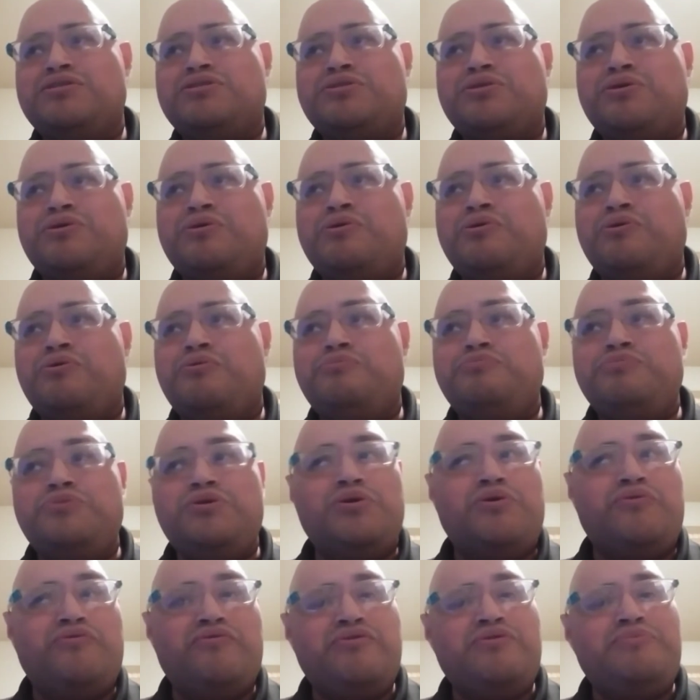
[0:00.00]
So,
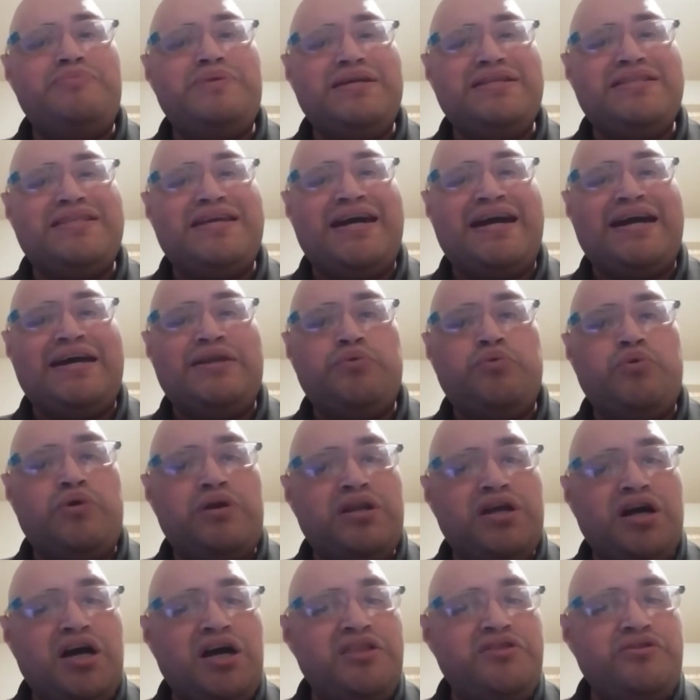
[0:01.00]
want to be that
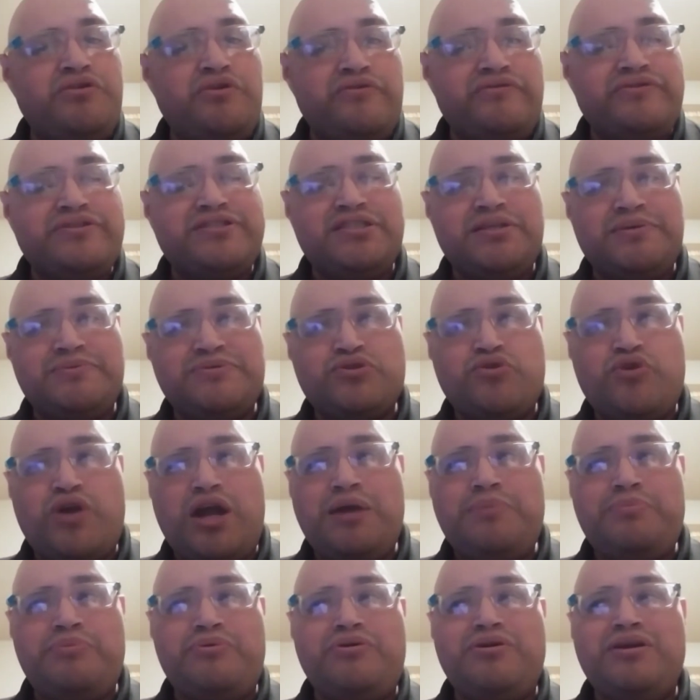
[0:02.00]
100
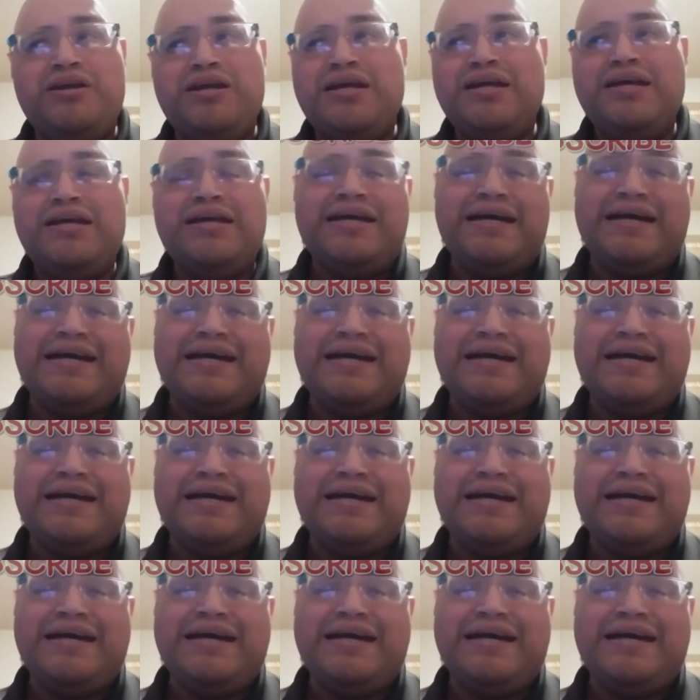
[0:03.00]
subscriber.